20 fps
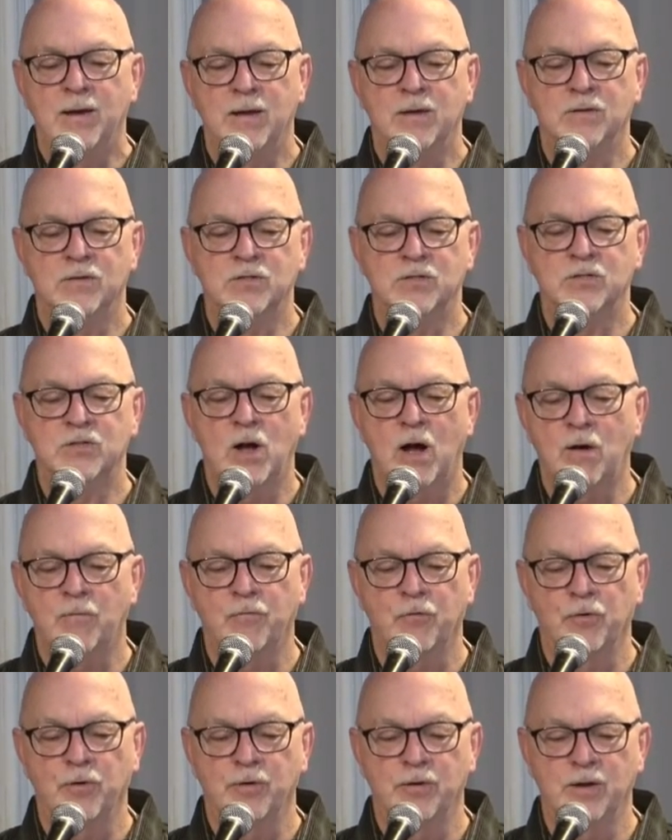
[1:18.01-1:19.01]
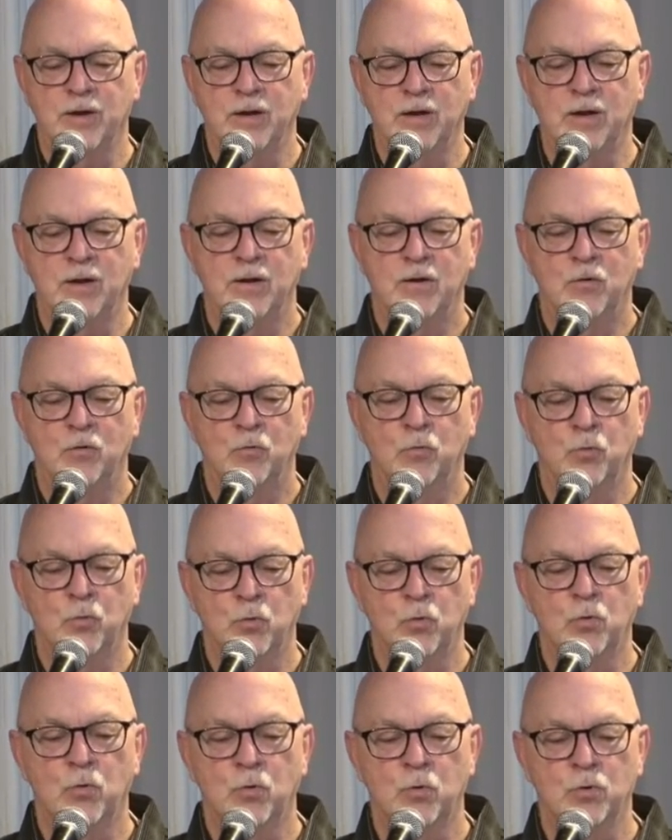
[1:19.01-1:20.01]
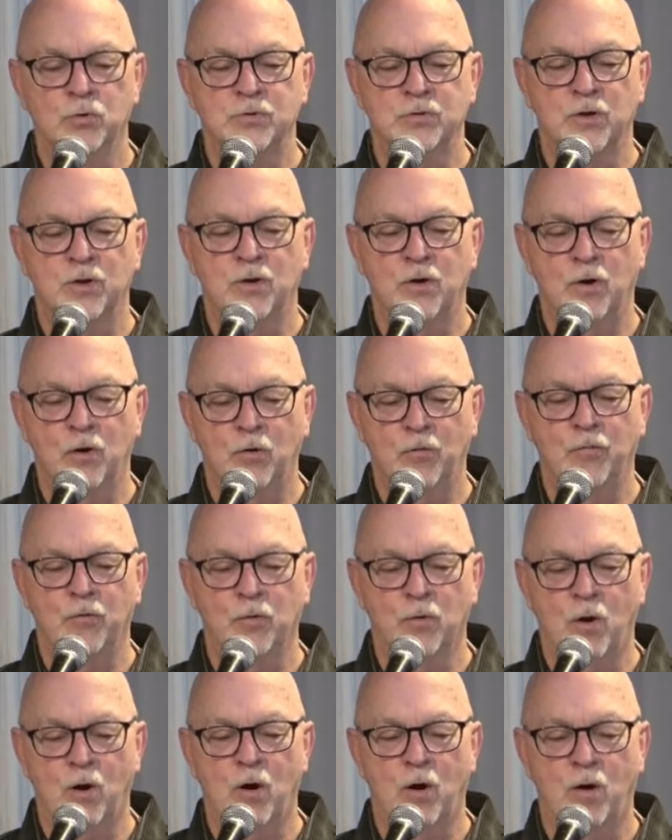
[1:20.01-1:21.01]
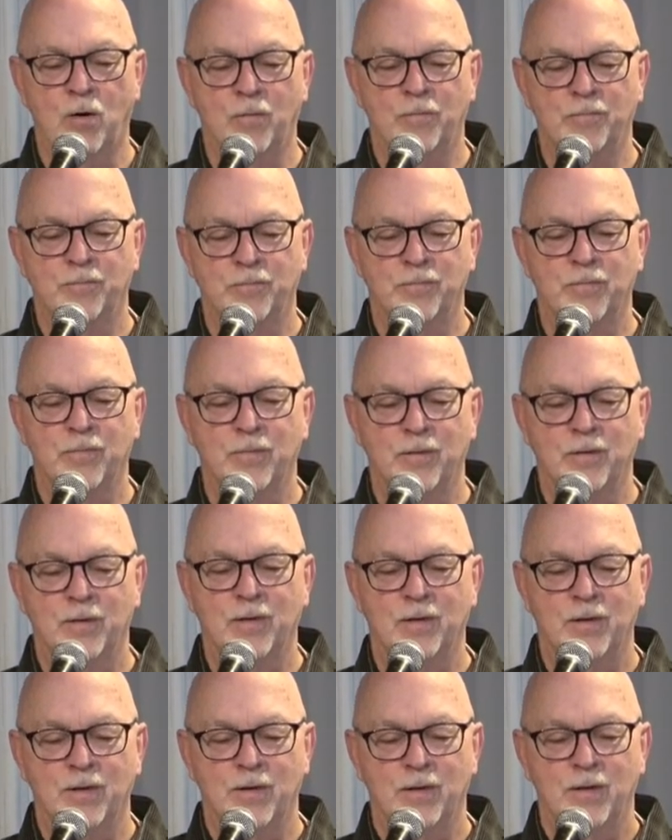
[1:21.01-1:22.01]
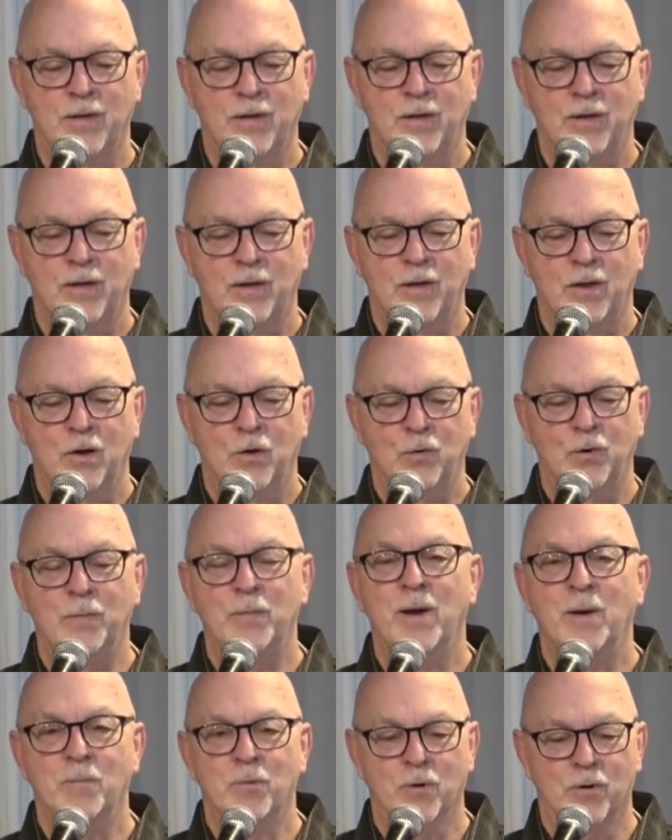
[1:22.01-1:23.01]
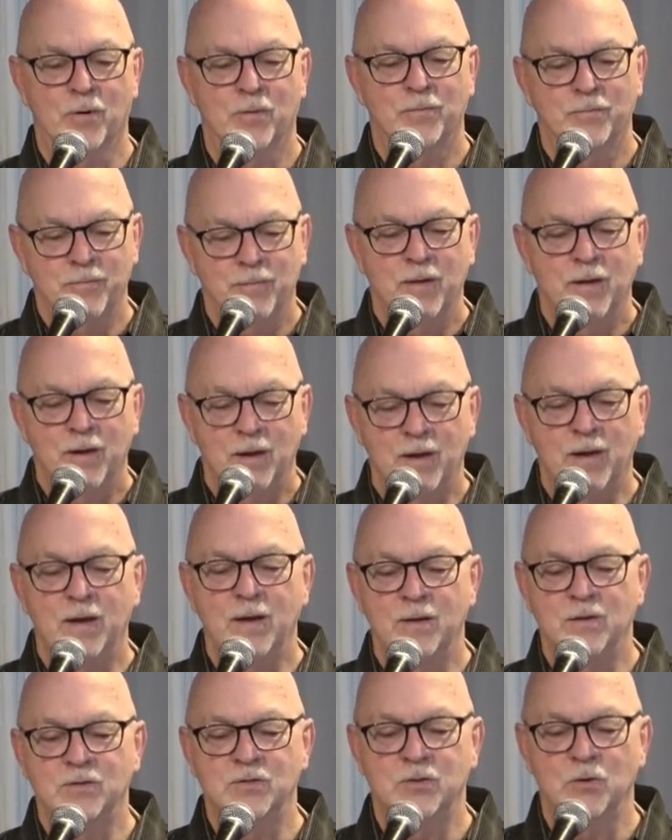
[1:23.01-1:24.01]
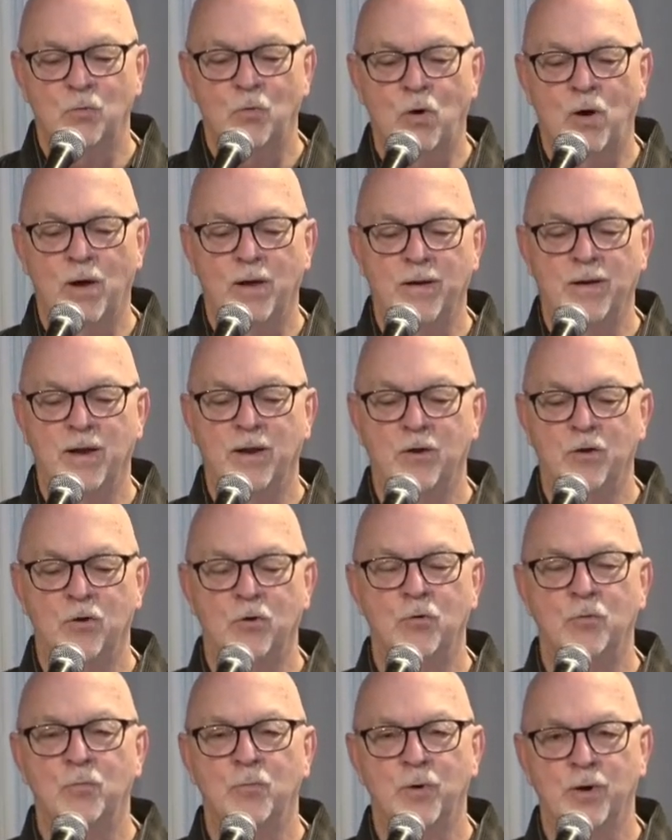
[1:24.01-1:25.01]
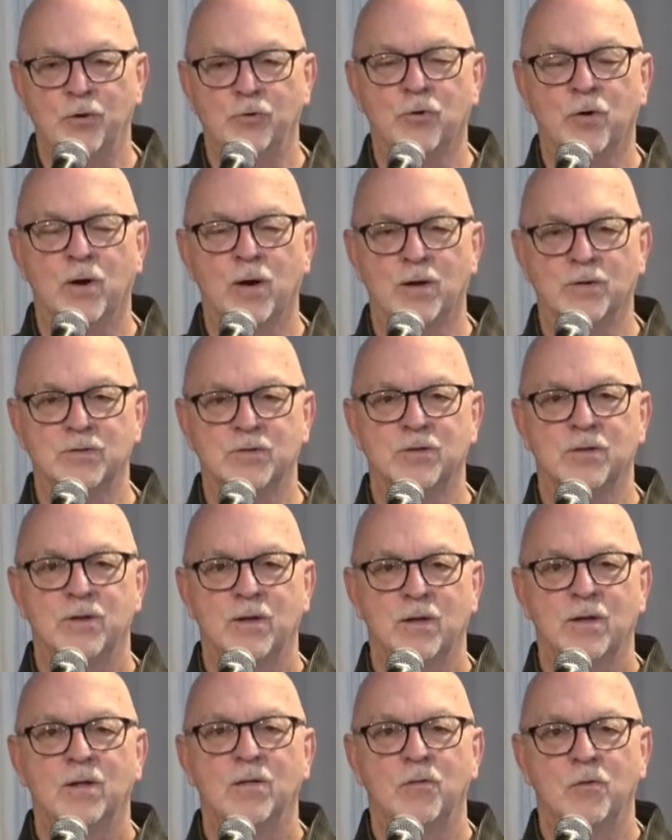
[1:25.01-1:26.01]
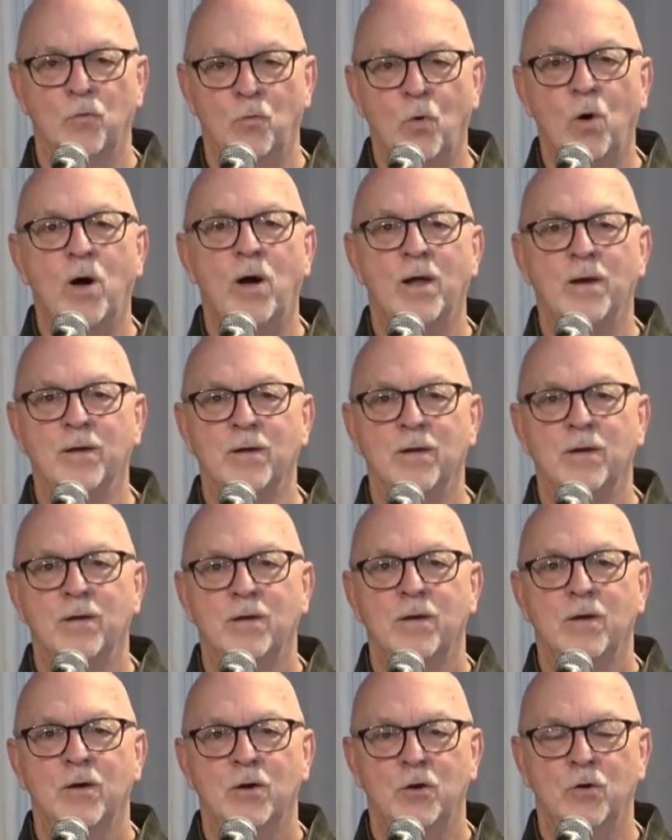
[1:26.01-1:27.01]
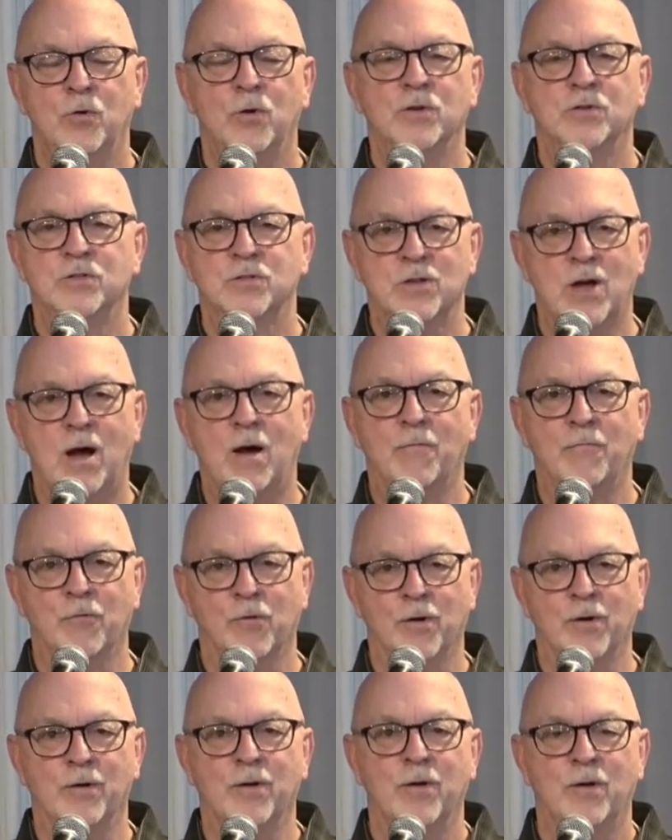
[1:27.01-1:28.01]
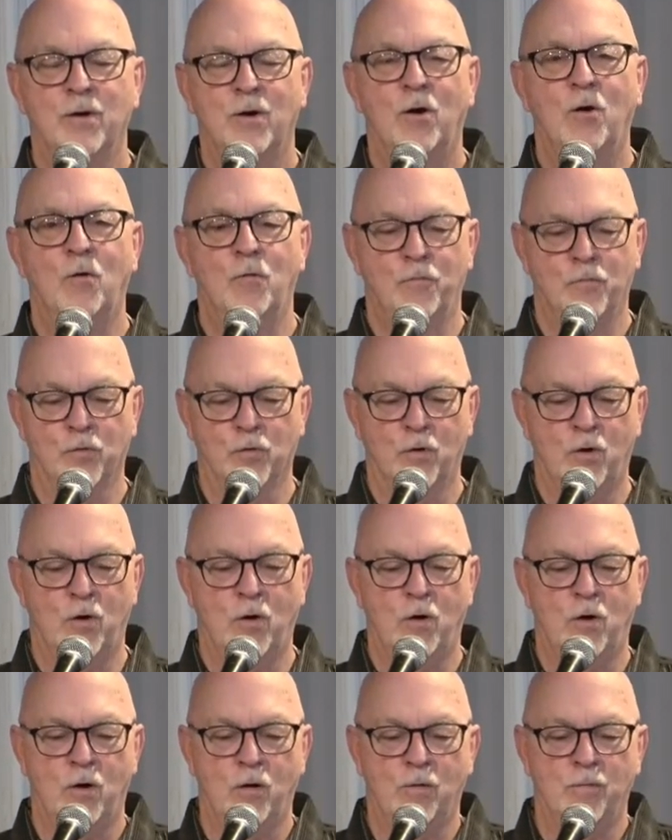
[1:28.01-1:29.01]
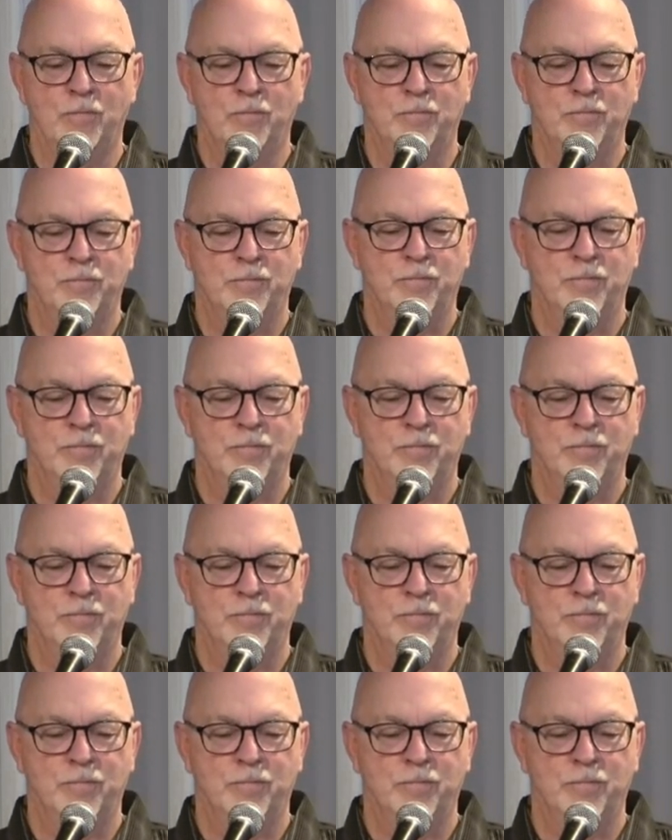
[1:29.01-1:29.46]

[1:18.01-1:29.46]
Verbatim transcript: and his sovereignty rules over all. Remember, he is the one in whom we trust, the one who is sovereign over all.